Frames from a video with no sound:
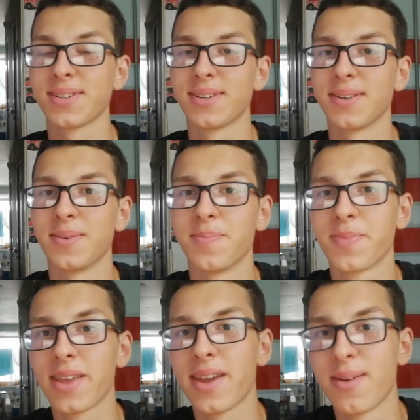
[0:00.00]
uh,
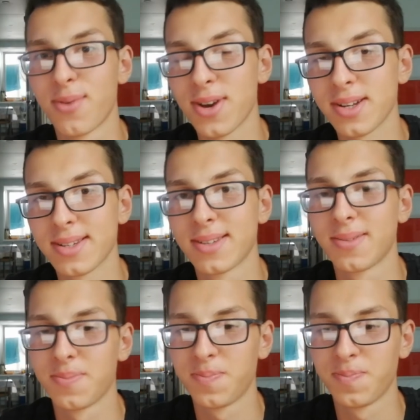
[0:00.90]
a rut
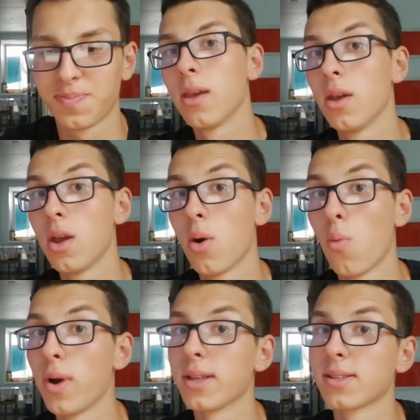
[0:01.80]

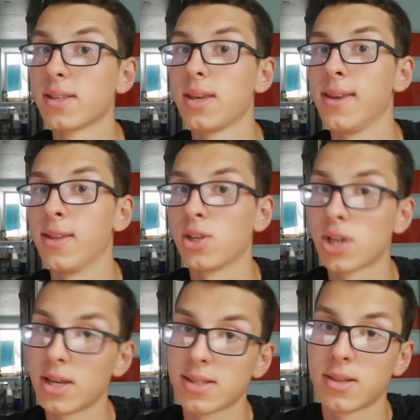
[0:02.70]
when they
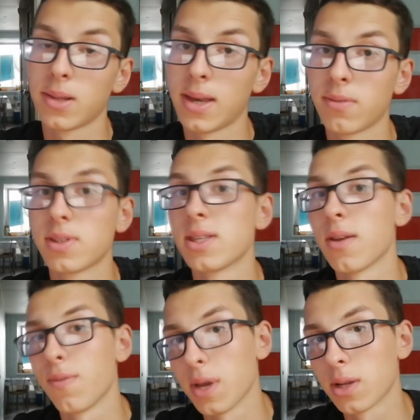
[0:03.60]
just left
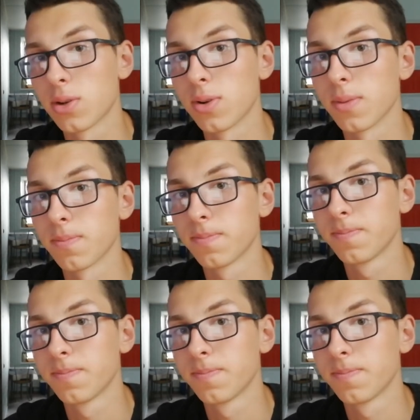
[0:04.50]
the factory.